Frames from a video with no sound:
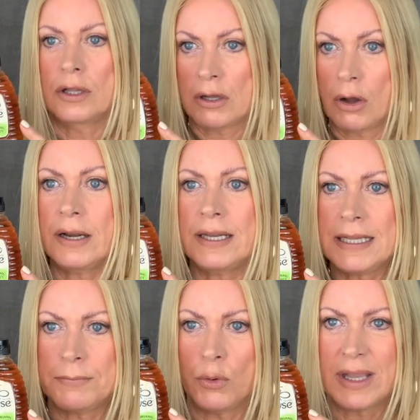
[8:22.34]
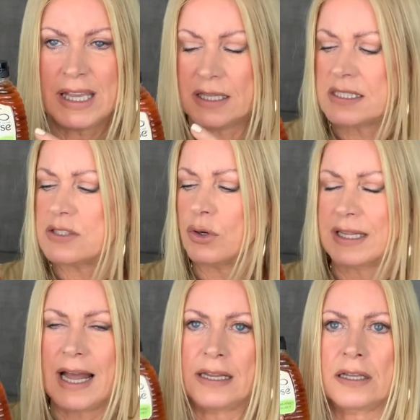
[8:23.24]
honey. Okay, this is
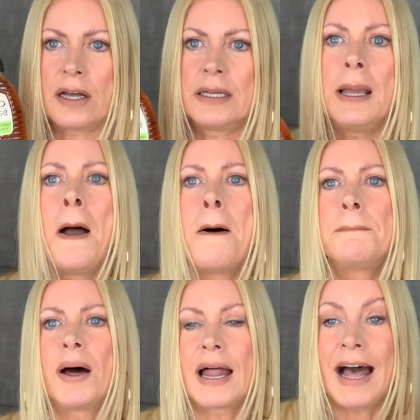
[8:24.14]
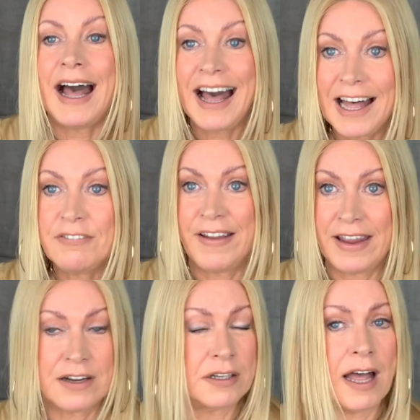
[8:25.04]
organic honey, but I have
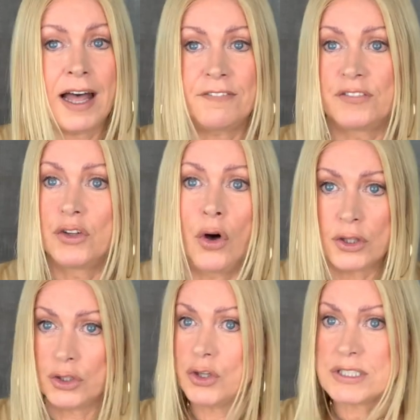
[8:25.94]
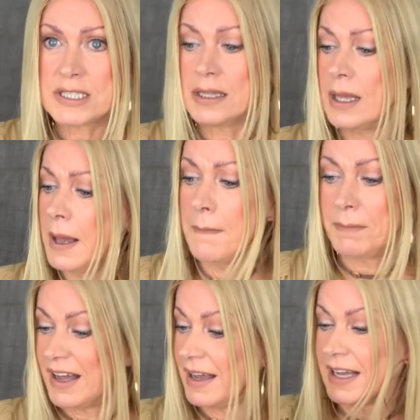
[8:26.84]
heard, and I've not used it,
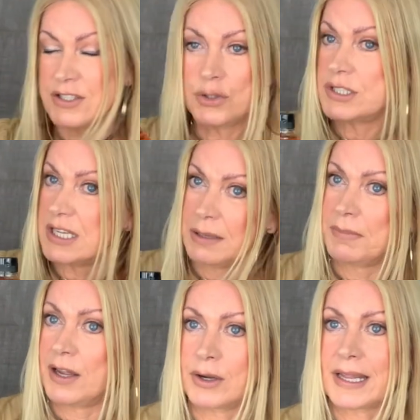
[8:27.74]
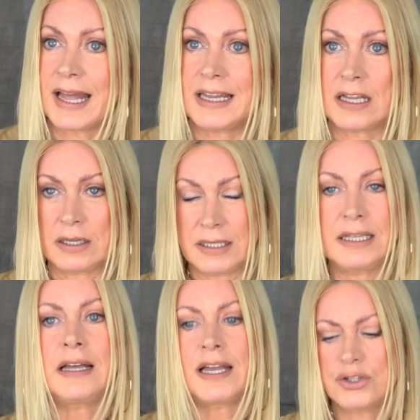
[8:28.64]
but I do take my organic
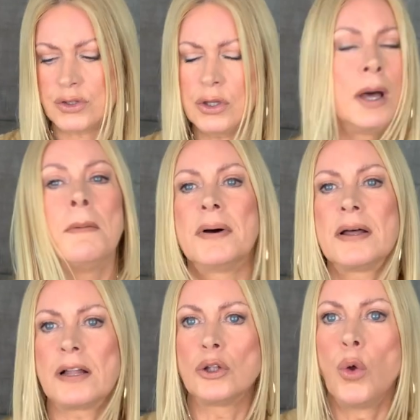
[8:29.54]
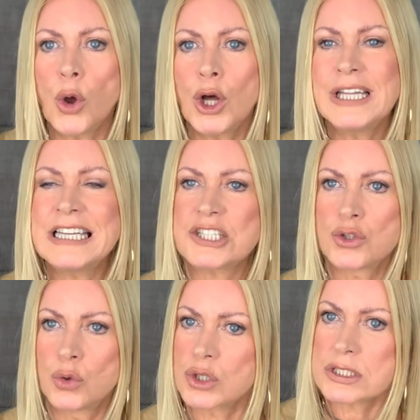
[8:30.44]
honey. I do. But locally
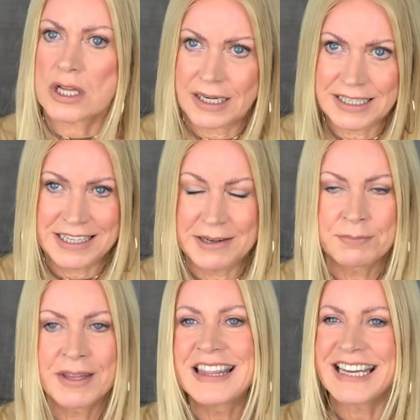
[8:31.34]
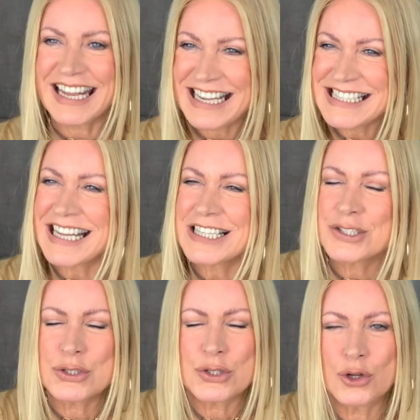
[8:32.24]
sourced honey, there is a
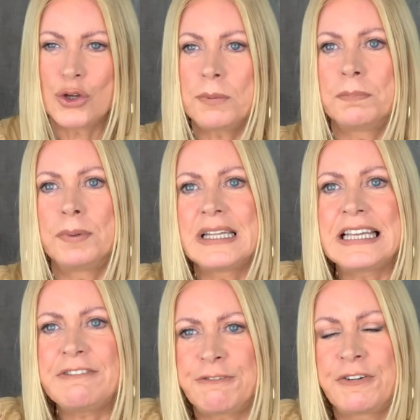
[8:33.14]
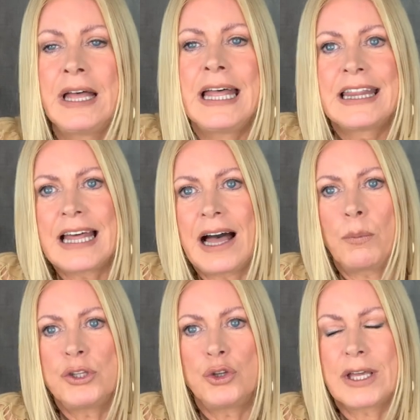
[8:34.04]
true belief that
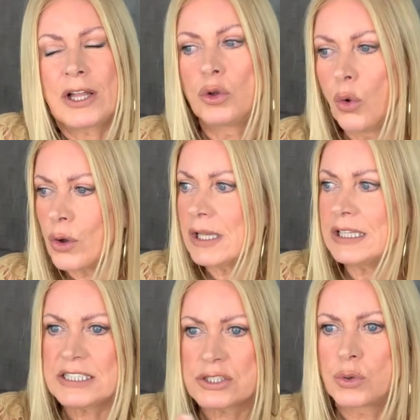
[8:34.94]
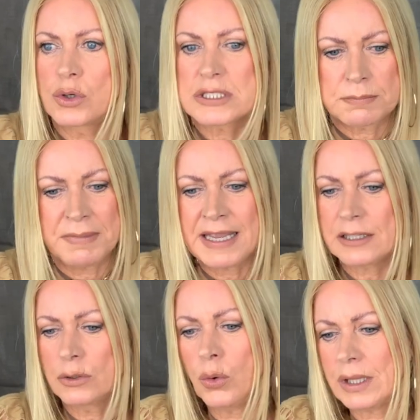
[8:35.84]
when you get locally sourced, made
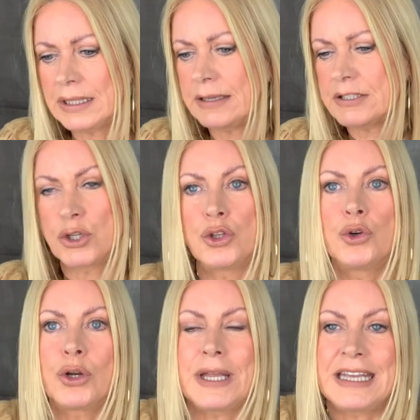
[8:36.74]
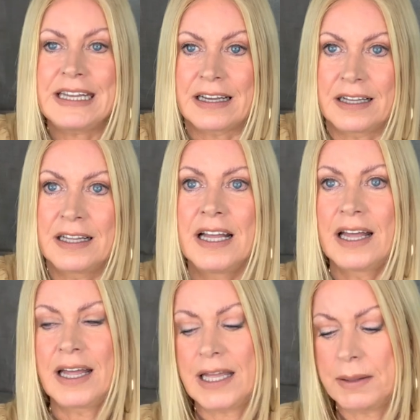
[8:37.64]
locally to your area,
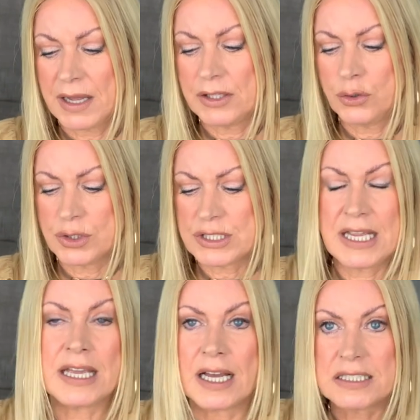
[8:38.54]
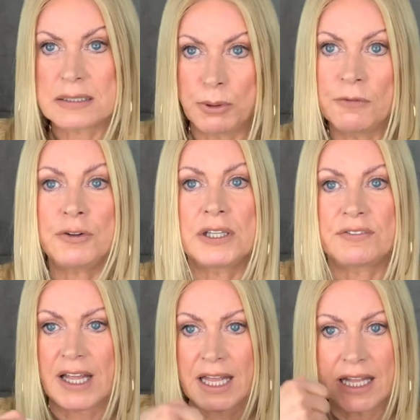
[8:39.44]
and you take a spoonful of
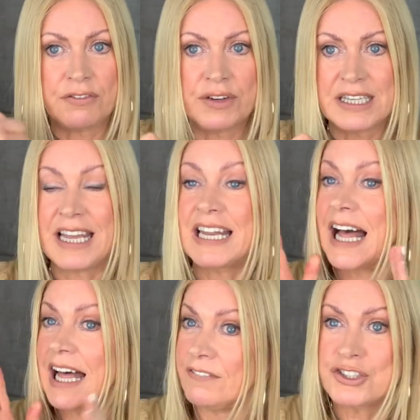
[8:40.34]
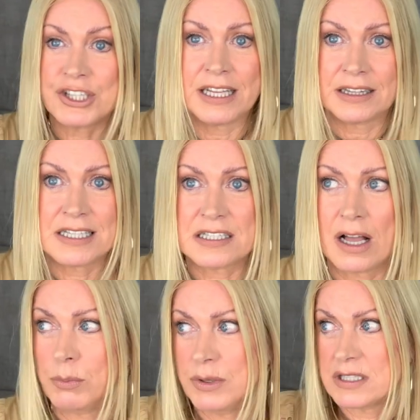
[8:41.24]
that every day, and I have checked this
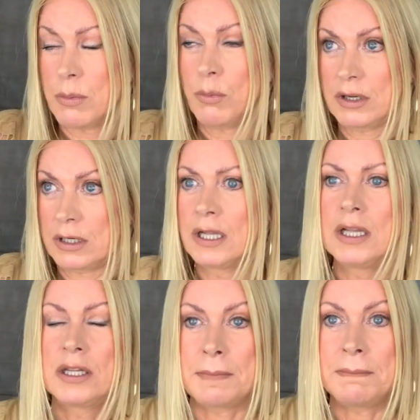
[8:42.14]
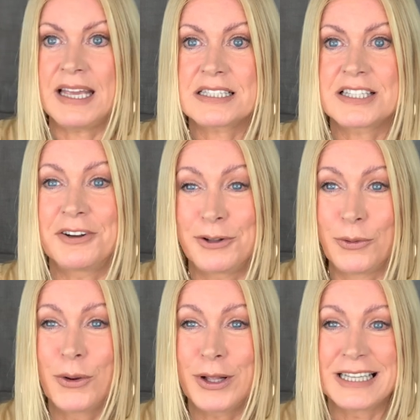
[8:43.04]
up with someone that makes it
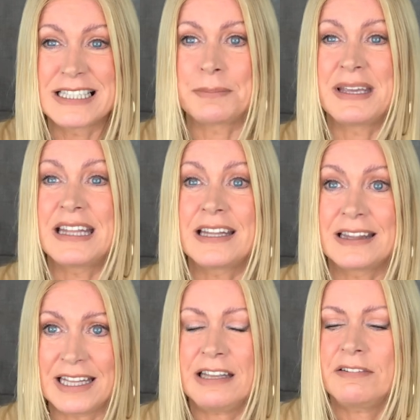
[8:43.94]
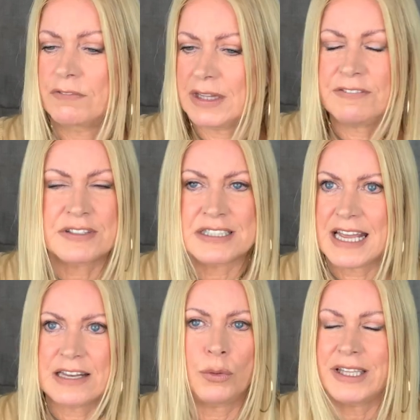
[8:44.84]
locally to me, that they've
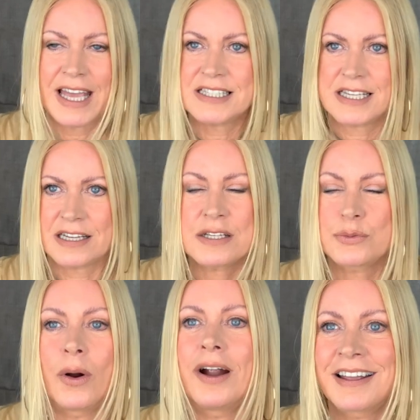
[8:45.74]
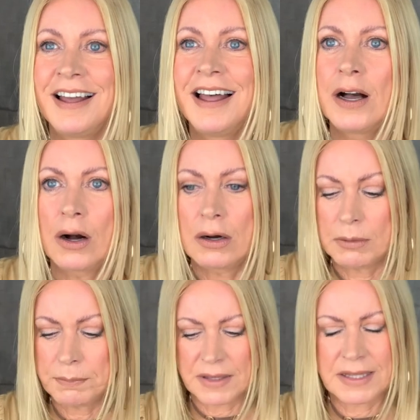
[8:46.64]
said, oh yes, it does work. Uh-huh.
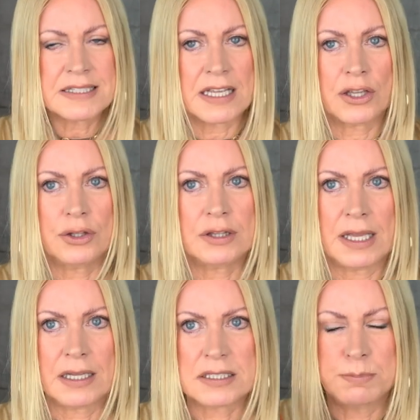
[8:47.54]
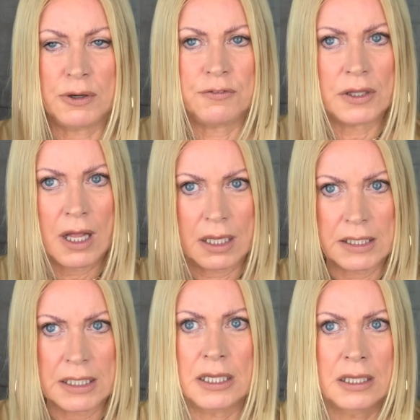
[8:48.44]
But that's a good thing, a spoonful of
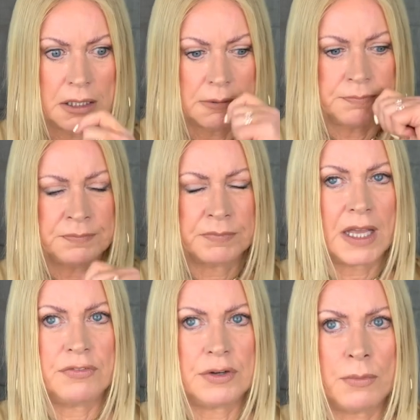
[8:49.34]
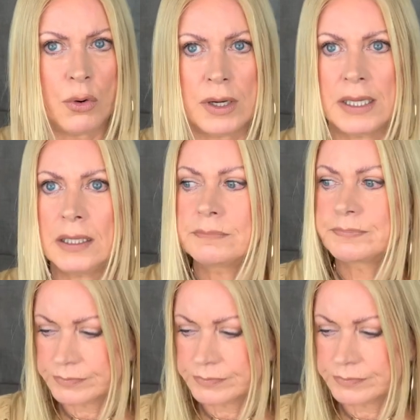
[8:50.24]
honey every morning.